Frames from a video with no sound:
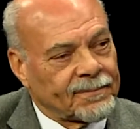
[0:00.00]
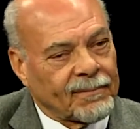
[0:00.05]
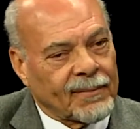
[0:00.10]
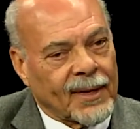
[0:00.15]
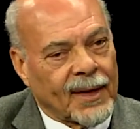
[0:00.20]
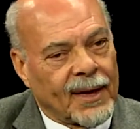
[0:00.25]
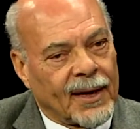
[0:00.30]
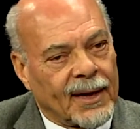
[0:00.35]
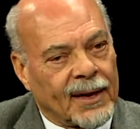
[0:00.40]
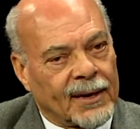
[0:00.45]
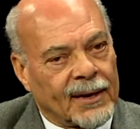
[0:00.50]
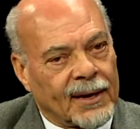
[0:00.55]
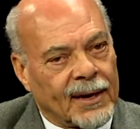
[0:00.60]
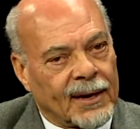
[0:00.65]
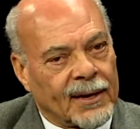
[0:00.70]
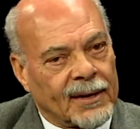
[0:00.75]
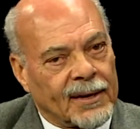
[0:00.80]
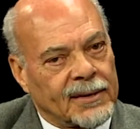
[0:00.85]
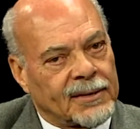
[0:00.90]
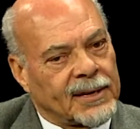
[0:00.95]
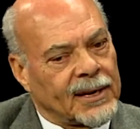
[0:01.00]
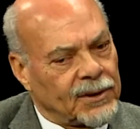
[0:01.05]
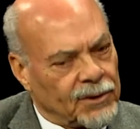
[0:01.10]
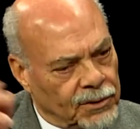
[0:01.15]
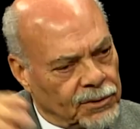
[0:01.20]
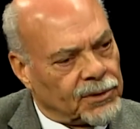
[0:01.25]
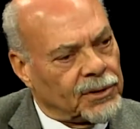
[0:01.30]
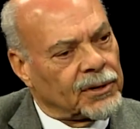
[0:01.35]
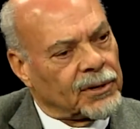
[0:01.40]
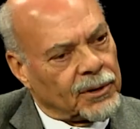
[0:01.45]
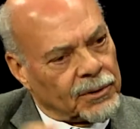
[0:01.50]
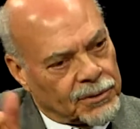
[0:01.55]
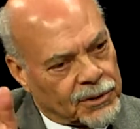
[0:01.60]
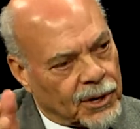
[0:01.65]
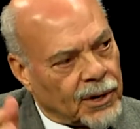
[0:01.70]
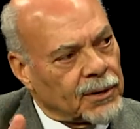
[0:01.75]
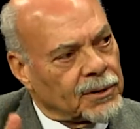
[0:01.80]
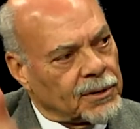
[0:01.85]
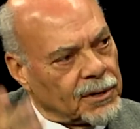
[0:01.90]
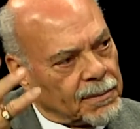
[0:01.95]
And he said, you should go
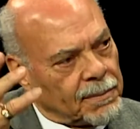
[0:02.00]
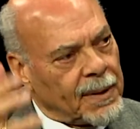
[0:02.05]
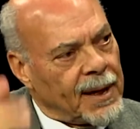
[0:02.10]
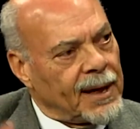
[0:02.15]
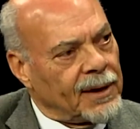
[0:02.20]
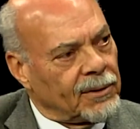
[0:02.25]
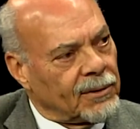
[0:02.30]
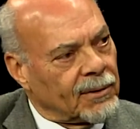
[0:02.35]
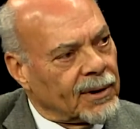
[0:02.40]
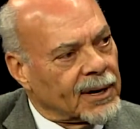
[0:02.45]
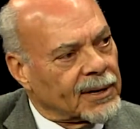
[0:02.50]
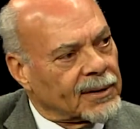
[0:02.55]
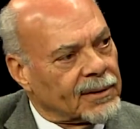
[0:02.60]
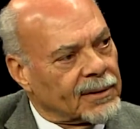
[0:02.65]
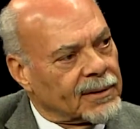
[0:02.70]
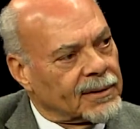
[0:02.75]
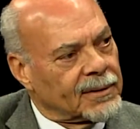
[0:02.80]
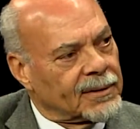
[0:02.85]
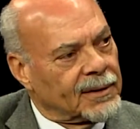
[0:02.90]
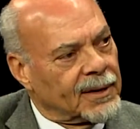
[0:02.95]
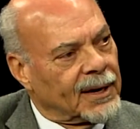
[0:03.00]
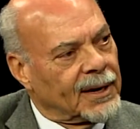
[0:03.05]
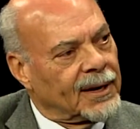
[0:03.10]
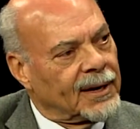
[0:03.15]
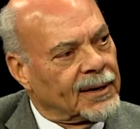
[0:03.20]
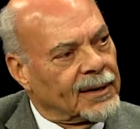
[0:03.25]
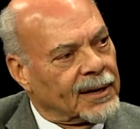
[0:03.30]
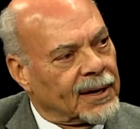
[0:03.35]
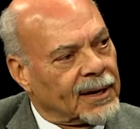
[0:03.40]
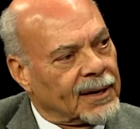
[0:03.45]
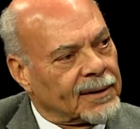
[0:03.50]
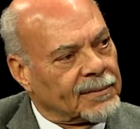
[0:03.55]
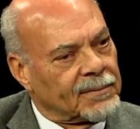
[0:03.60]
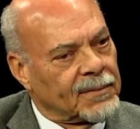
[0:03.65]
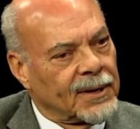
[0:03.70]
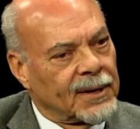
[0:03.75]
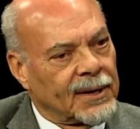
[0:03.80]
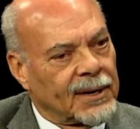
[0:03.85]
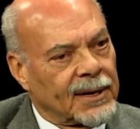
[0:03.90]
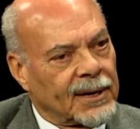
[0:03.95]
talk to the band director, and
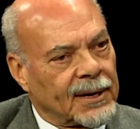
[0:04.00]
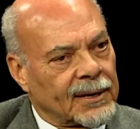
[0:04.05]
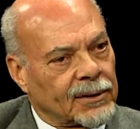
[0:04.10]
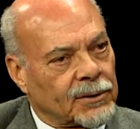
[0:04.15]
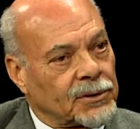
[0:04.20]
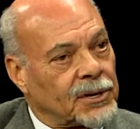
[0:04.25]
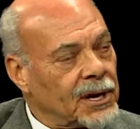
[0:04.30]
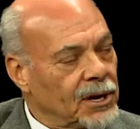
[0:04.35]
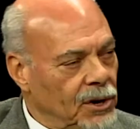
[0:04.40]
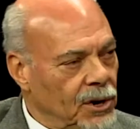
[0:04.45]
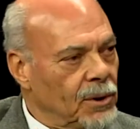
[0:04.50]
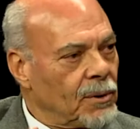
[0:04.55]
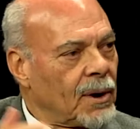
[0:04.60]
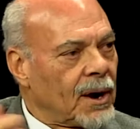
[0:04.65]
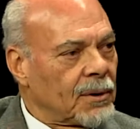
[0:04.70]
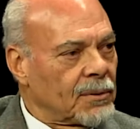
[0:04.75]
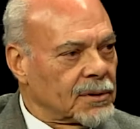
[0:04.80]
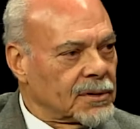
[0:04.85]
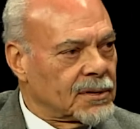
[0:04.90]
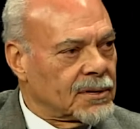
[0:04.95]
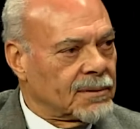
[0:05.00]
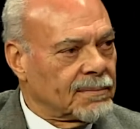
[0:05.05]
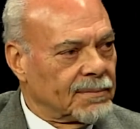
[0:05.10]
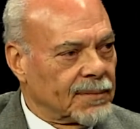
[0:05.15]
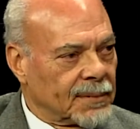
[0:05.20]
because he knew I was